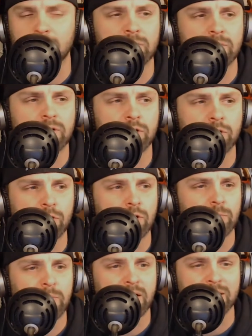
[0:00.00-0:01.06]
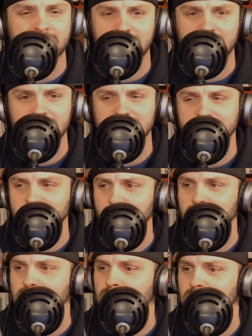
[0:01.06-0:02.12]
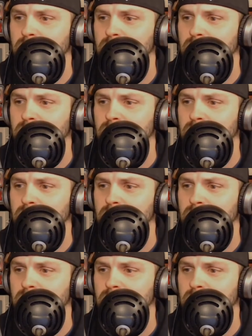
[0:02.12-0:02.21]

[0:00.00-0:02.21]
Nerd Podcast. It's really cool.